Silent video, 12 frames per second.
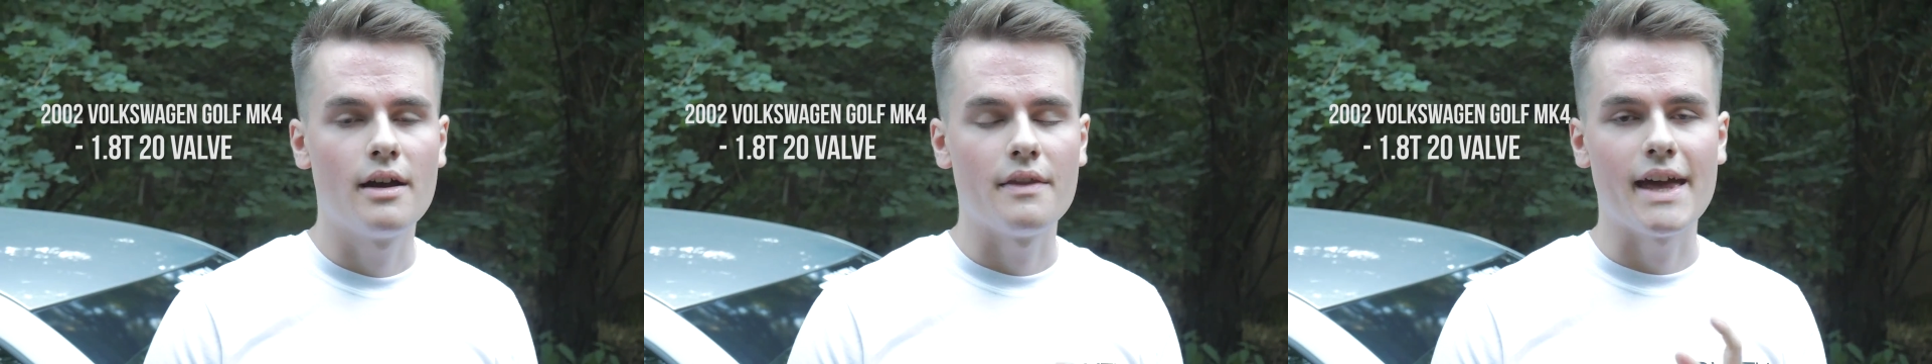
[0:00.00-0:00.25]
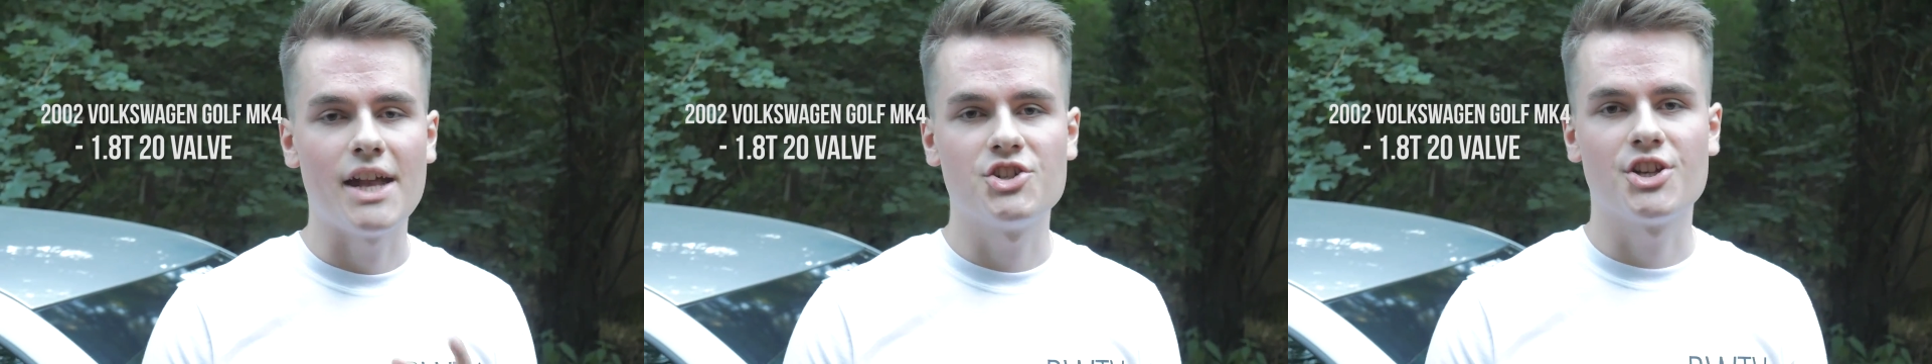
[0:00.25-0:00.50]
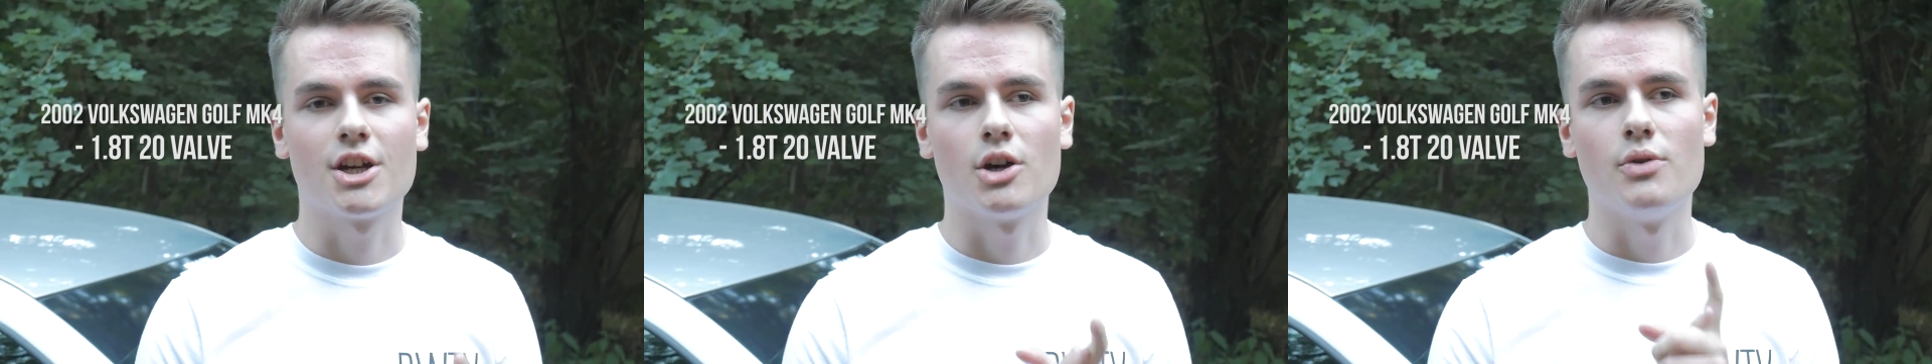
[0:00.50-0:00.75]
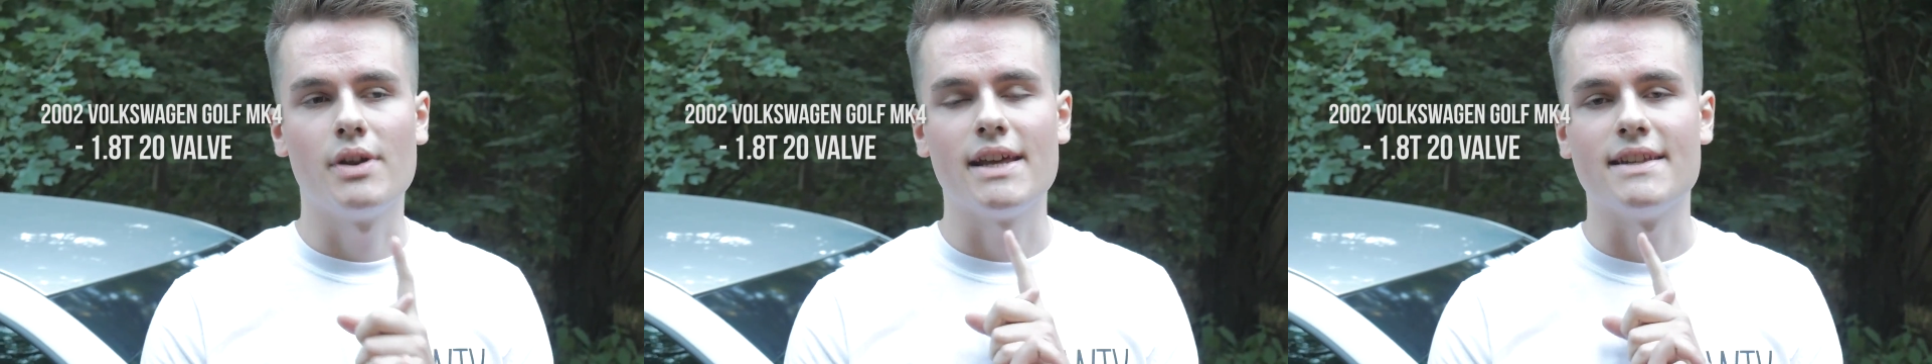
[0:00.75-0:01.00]
The engine
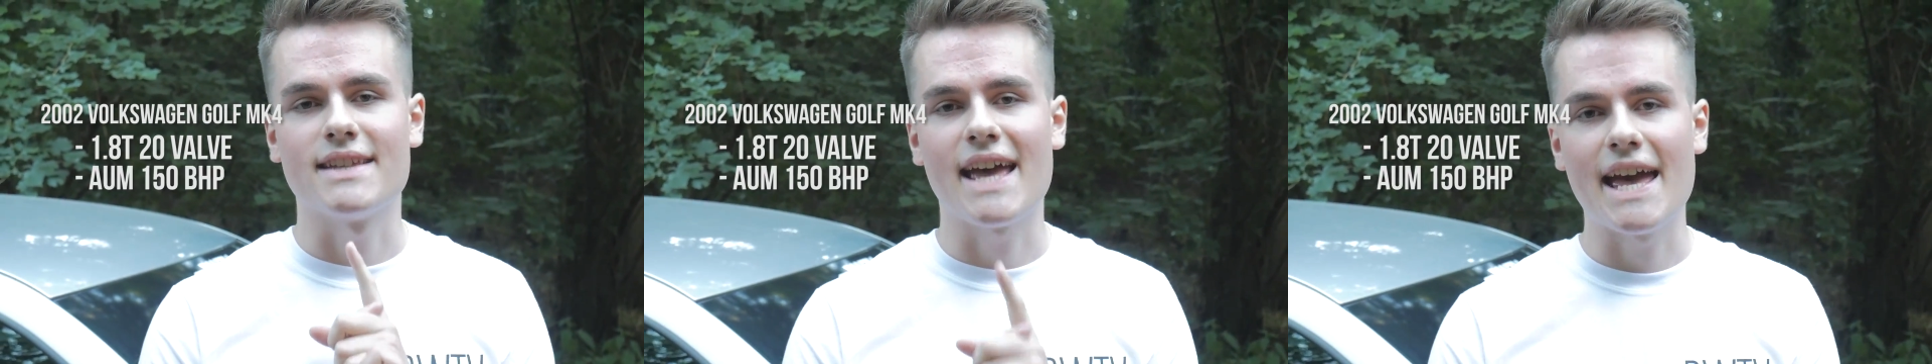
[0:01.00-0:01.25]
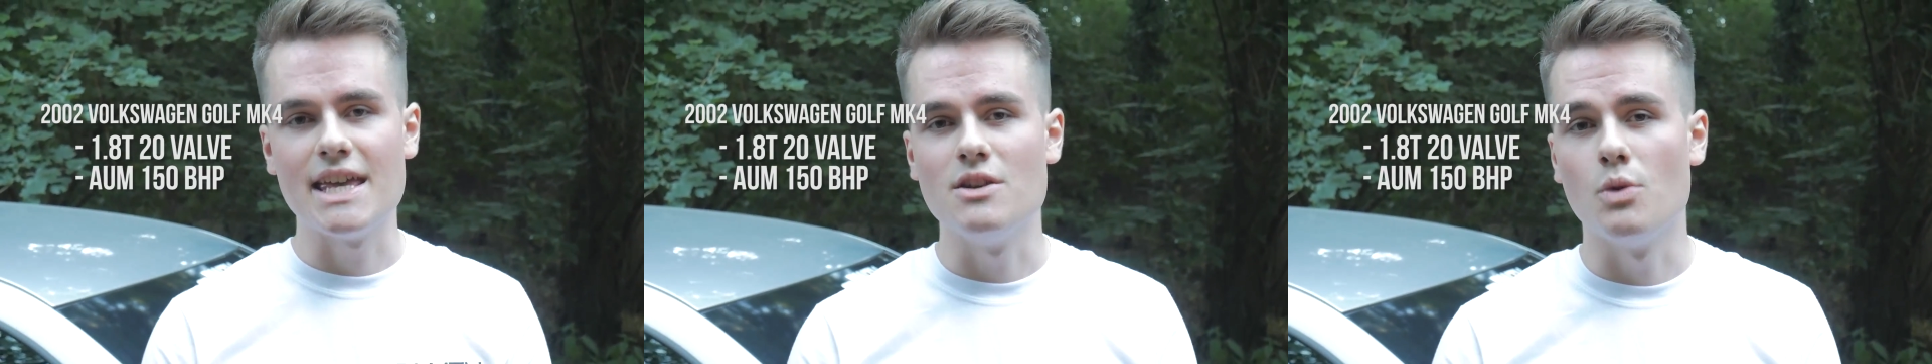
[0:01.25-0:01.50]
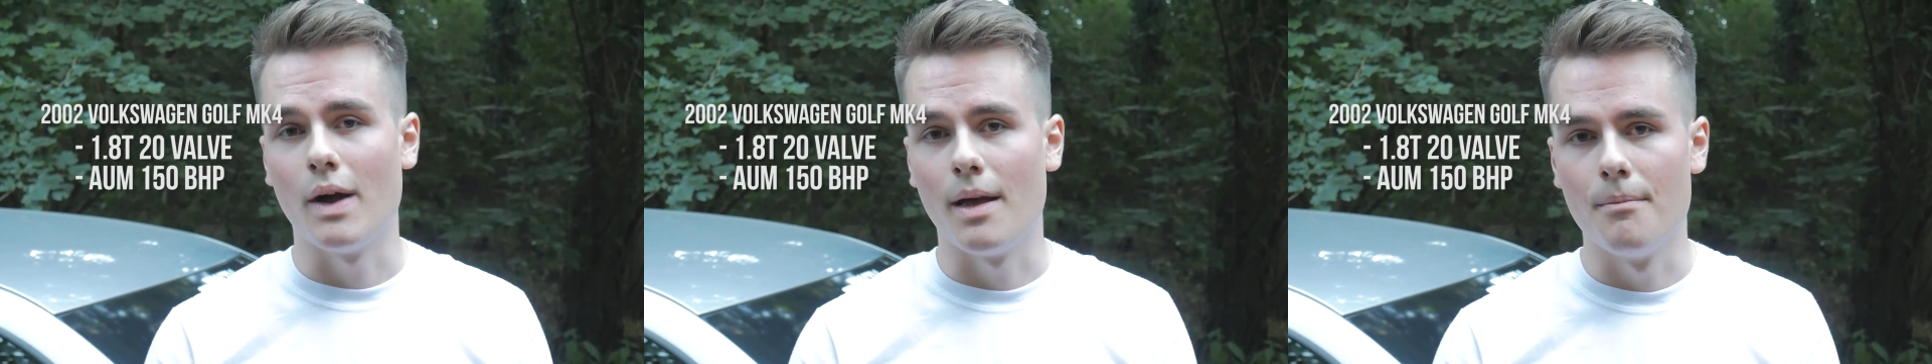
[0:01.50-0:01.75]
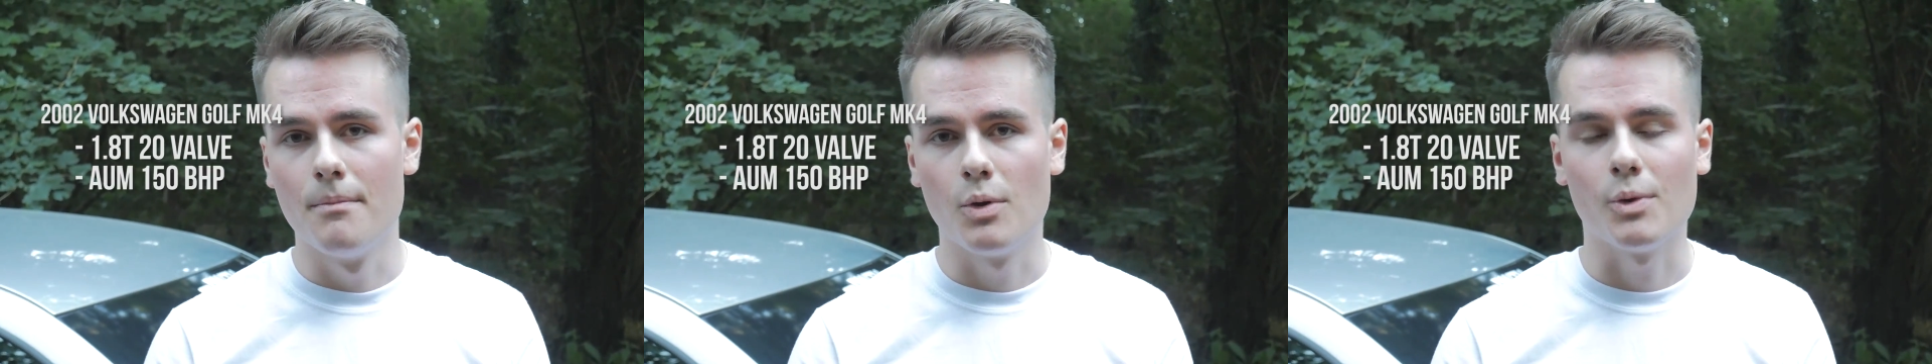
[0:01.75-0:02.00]
code is AUM,